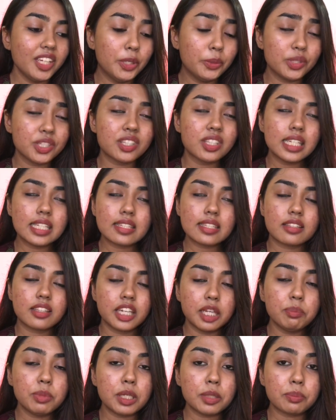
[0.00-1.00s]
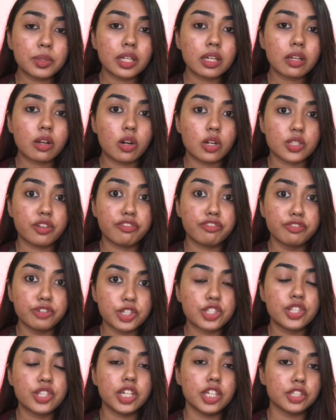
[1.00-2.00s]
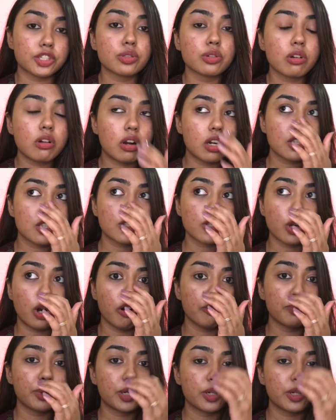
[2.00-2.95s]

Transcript: it was these three people cause of which the issue got solved,